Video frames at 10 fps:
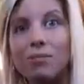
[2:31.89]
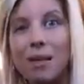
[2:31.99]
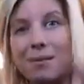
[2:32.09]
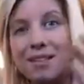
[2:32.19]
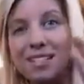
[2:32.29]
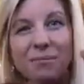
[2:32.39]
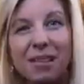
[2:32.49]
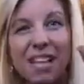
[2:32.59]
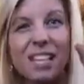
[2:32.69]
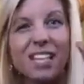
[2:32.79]
or maybe some
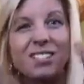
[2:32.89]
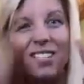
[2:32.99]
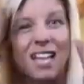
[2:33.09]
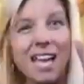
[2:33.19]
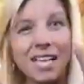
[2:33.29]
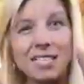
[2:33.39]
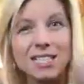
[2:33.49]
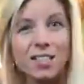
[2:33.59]
little tics,